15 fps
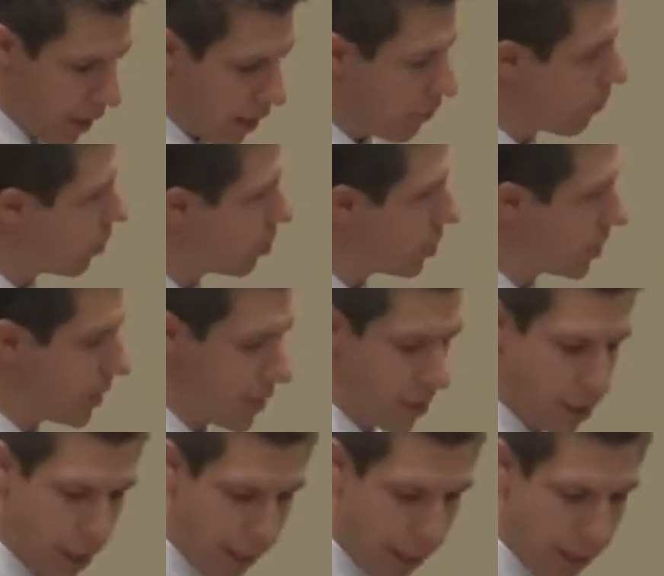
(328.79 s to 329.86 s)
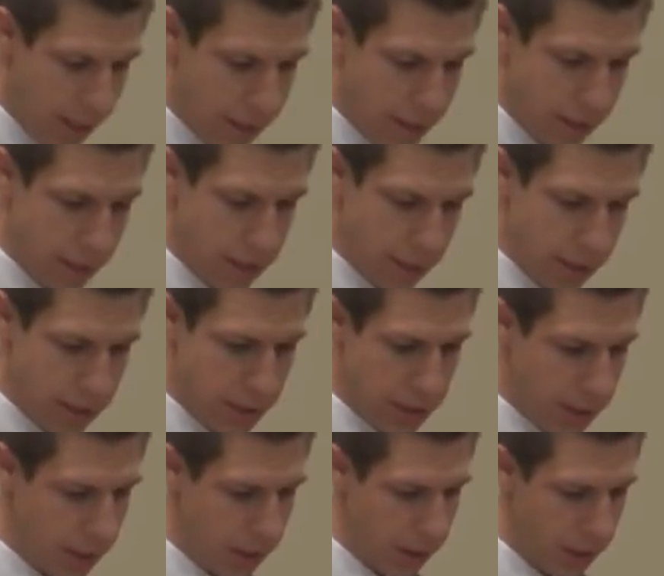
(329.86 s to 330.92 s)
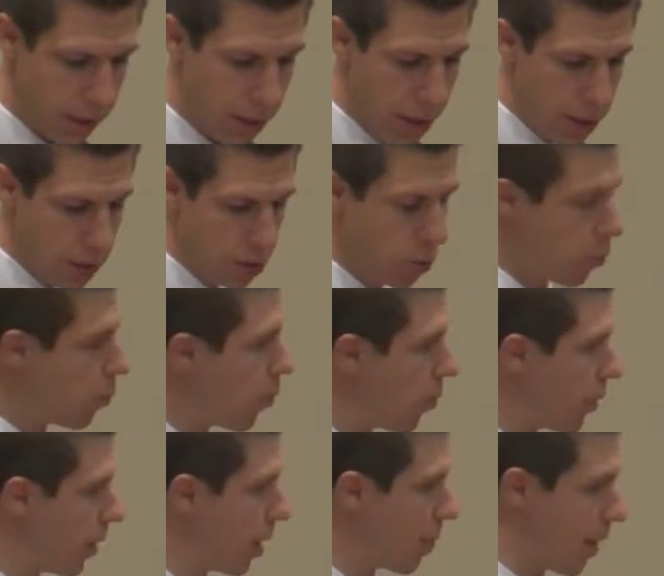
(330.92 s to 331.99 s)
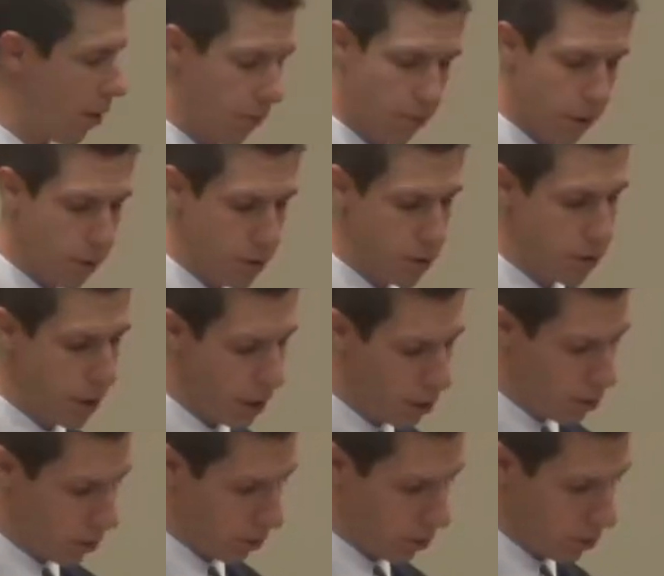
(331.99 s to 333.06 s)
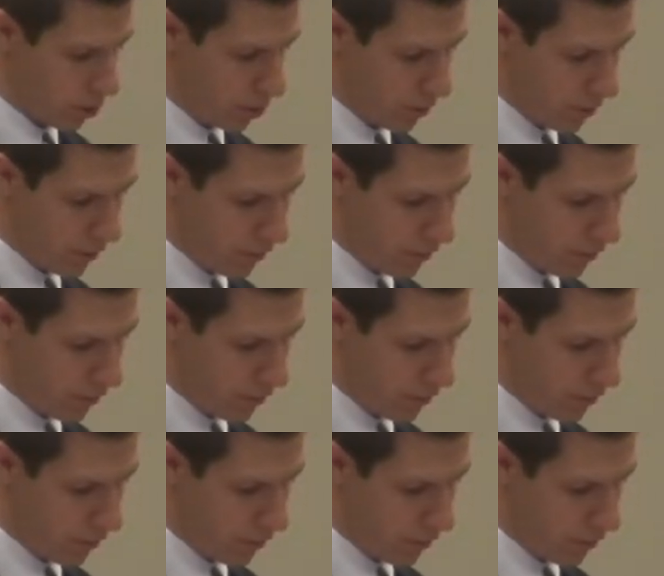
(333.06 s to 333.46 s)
In verses 10 to 16, there's a warning about false teachers.